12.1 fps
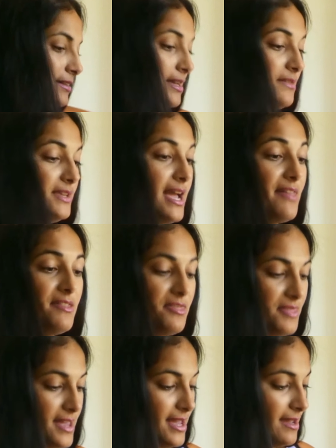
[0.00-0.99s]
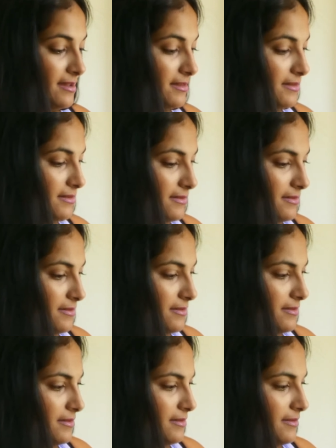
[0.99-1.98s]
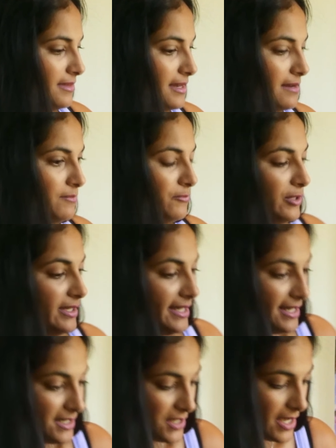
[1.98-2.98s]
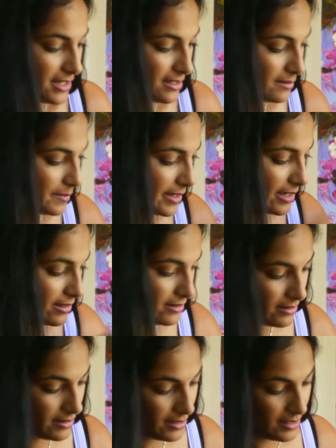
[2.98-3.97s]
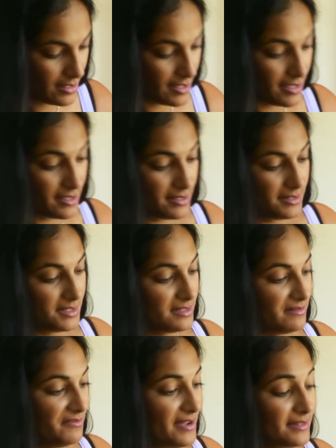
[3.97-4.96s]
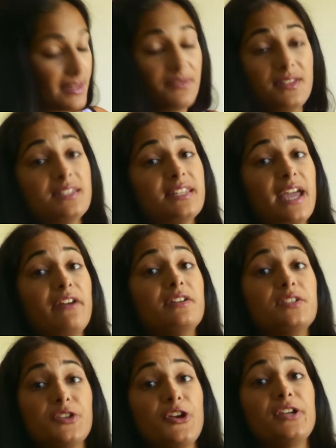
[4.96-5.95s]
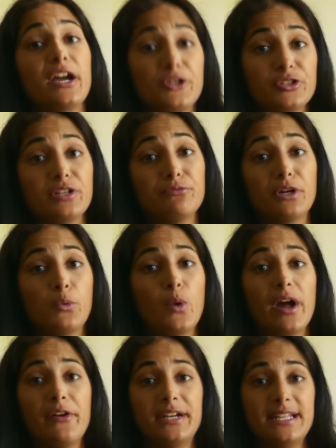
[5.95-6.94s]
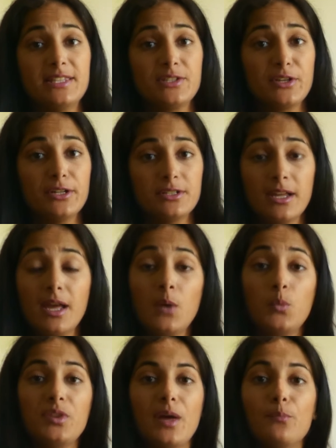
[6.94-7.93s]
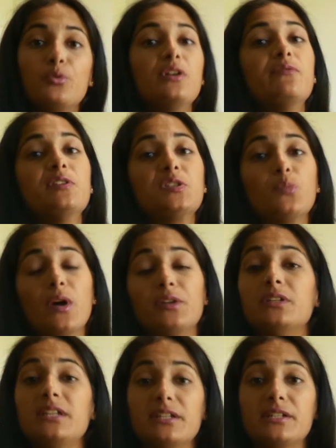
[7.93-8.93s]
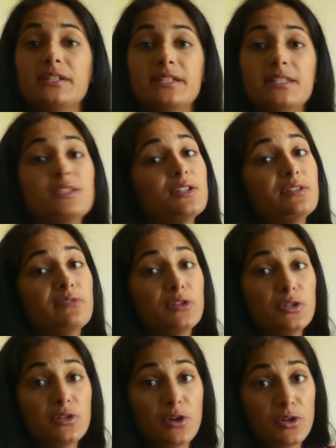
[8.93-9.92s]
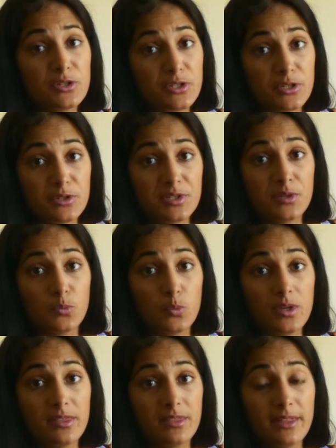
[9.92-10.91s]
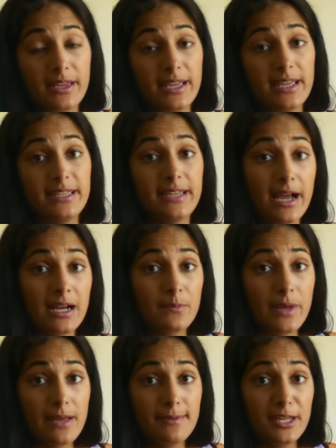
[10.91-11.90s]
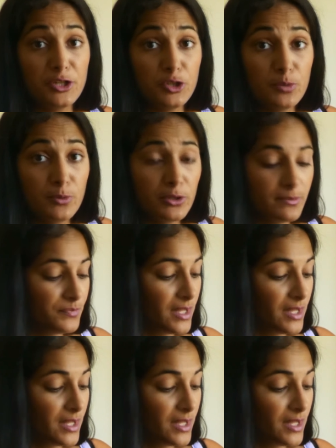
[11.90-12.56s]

Now the other thing that I'm really excited about is the fact that these carriers don't actually require an insert. With our previous one you needed an insert if you're going to use it with a younger baby, a newborn.